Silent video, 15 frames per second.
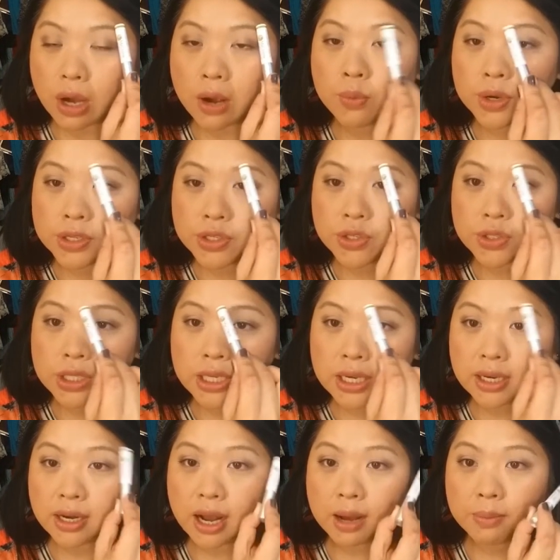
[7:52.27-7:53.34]
I was using
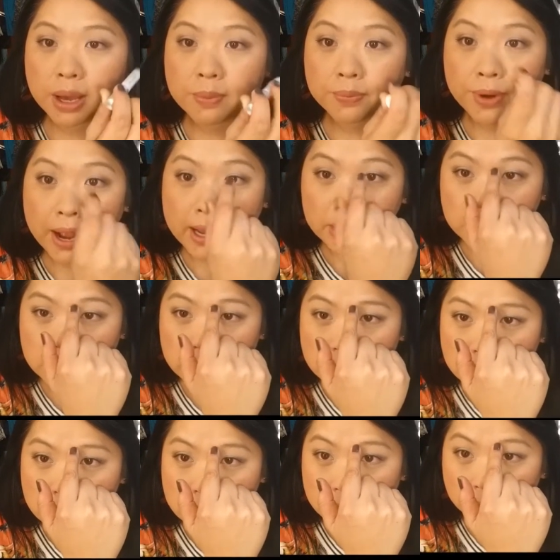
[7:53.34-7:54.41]
it on my brows,
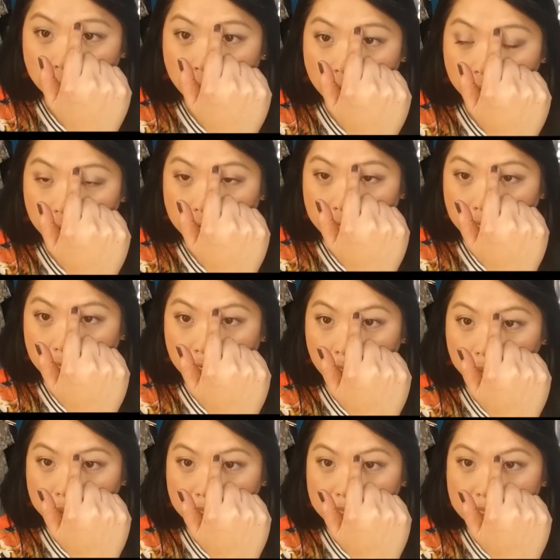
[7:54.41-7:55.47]
just this part right
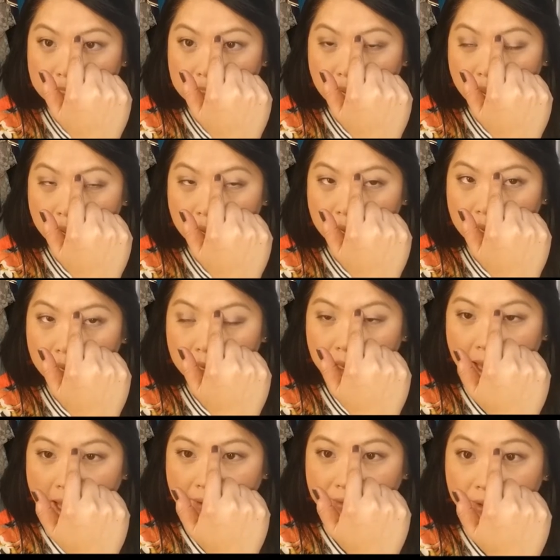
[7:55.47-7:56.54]
here because
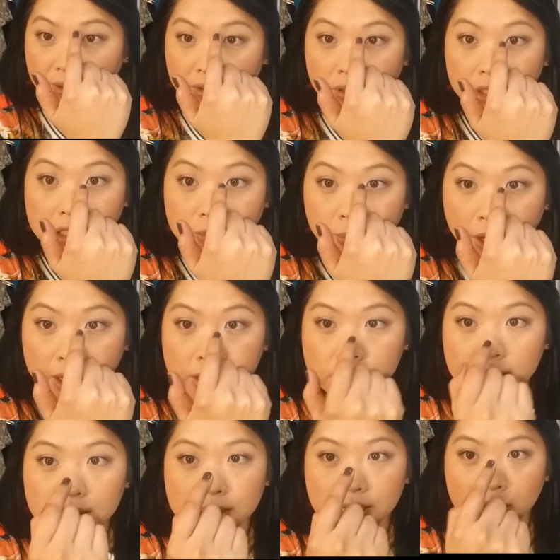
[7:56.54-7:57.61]
I have a little
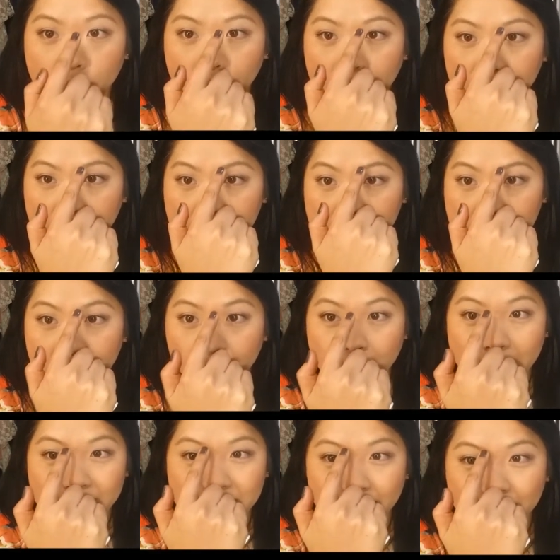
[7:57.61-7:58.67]
sparseness and I want this to
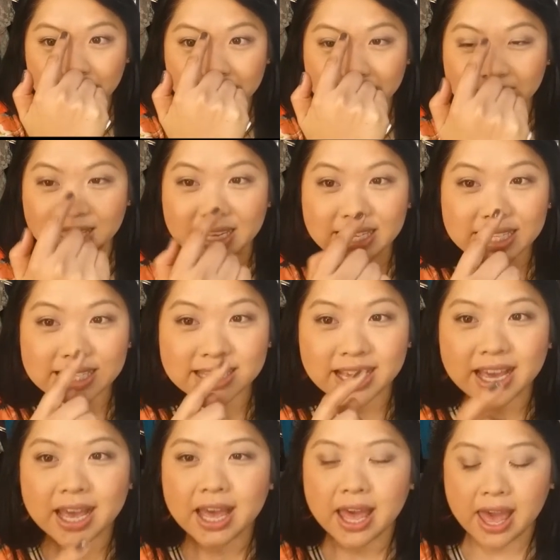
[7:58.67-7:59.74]
match up to this.
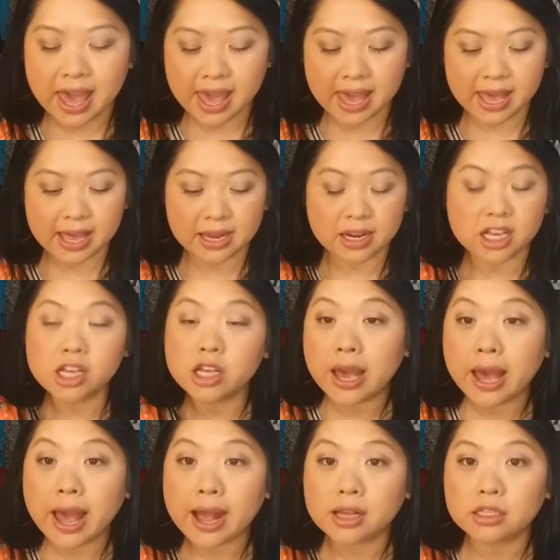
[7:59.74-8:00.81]
And
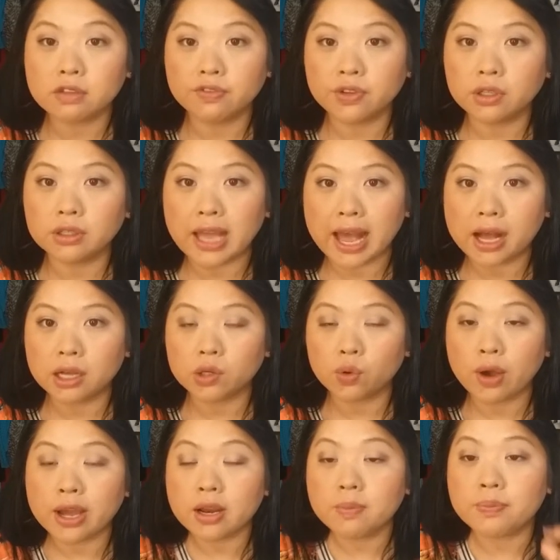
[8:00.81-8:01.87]
has filled out
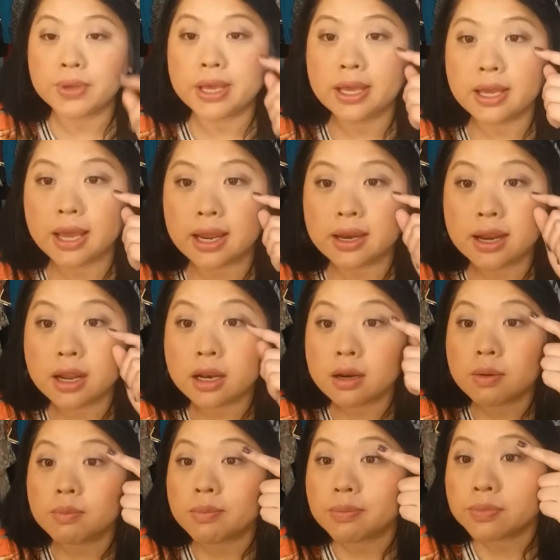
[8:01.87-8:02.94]
quite a bit. And
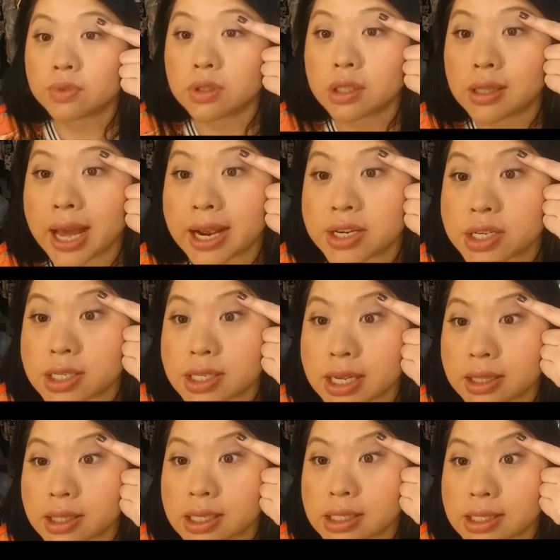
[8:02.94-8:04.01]
then the lashes
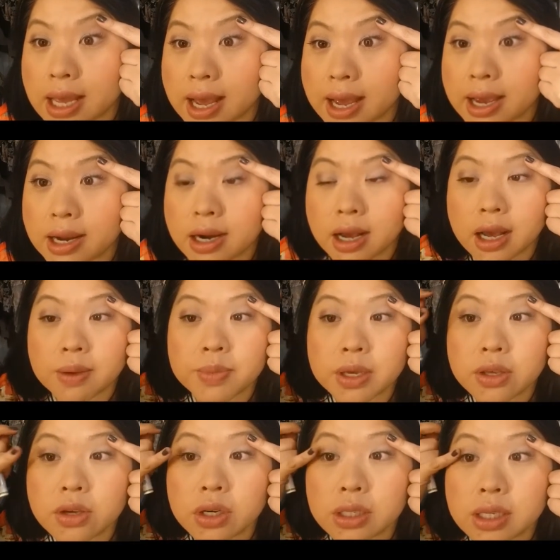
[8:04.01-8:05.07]
on this side, I
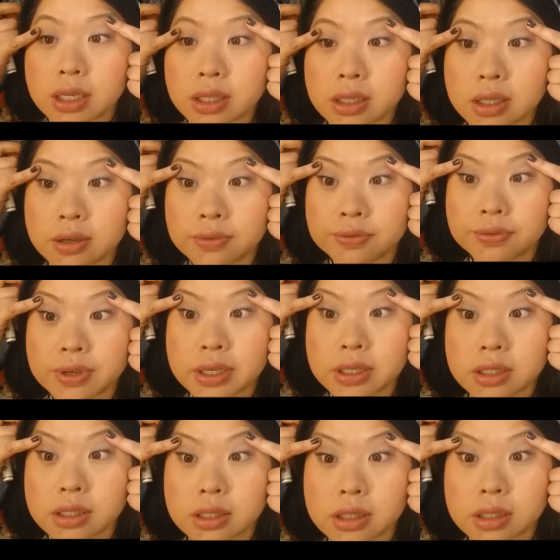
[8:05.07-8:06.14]
mean, you could tell the
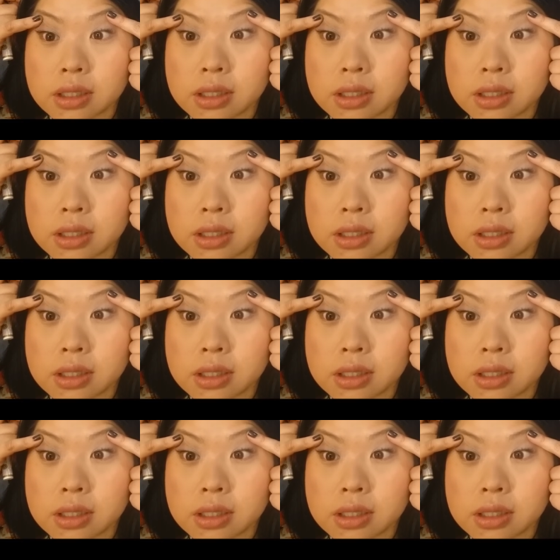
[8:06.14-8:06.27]
difference.